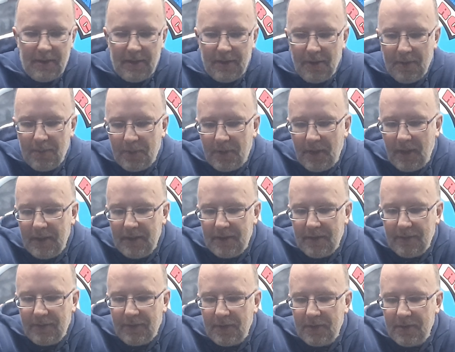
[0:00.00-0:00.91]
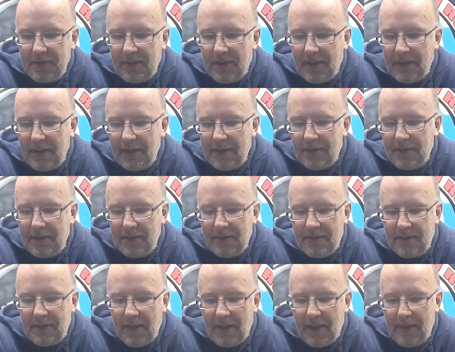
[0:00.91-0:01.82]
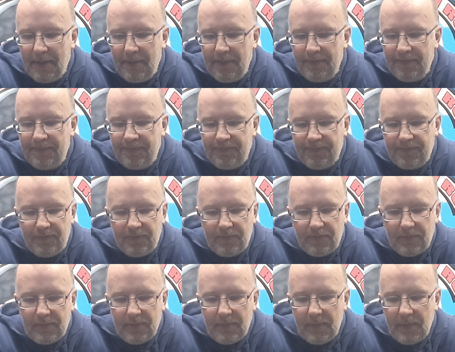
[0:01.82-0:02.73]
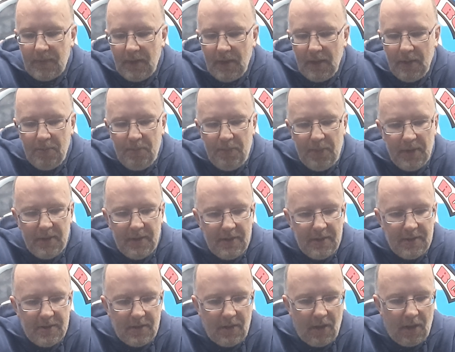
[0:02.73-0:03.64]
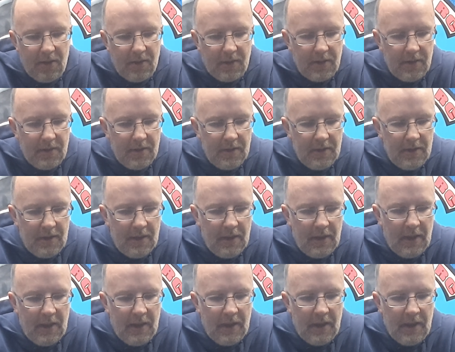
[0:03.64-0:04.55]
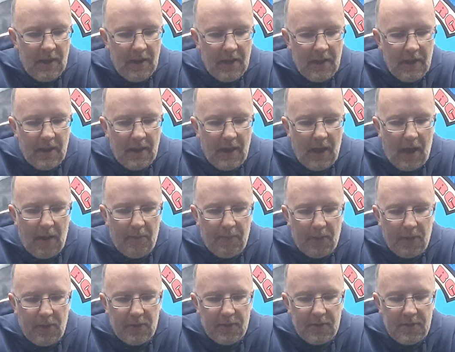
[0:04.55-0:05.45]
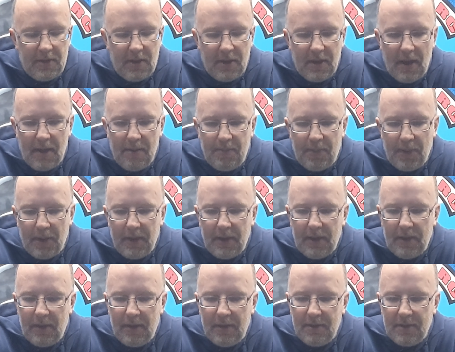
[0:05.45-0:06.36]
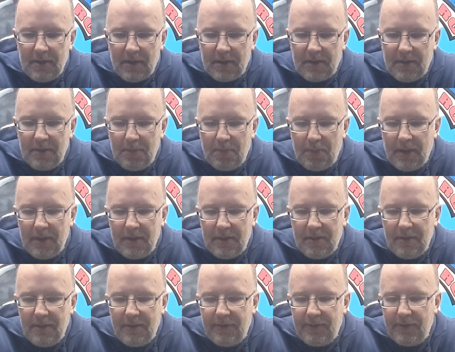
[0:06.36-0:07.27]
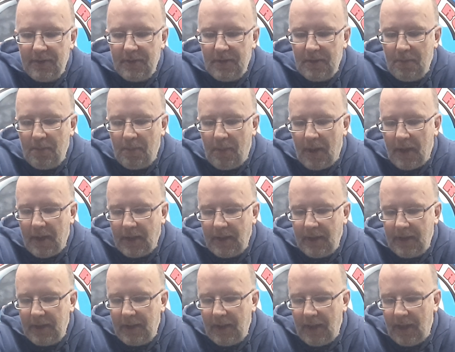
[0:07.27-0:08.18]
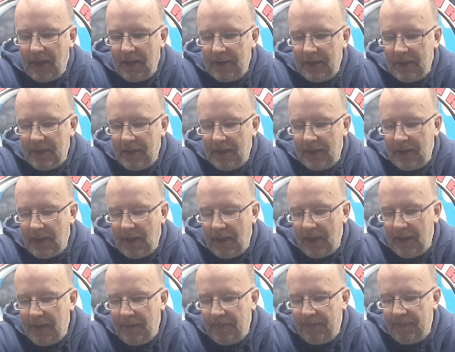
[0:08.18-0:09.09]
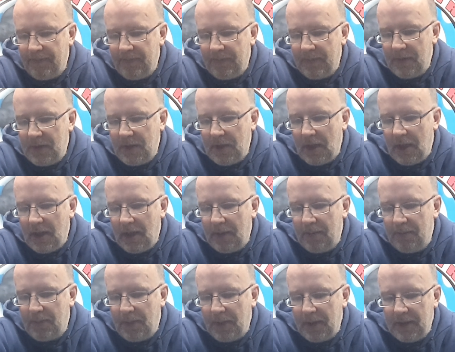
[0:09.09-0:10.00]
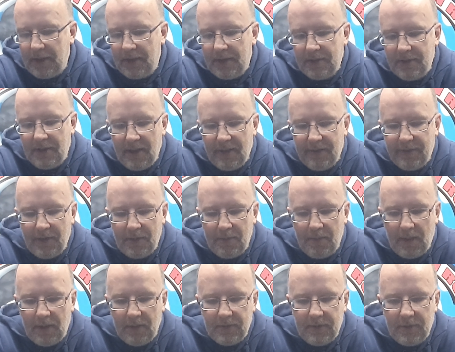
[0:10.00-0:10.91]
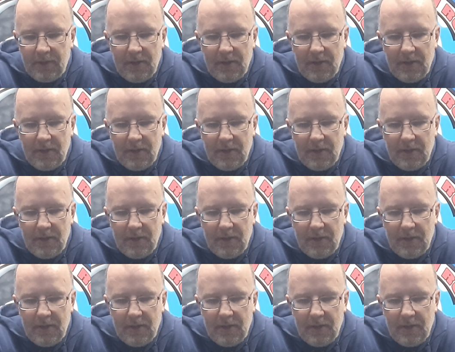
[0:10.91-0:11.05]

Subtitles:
the upgrades I've done to this, it's pretty stock. I bought GMP chassis braces front and back and a GMP servo mount.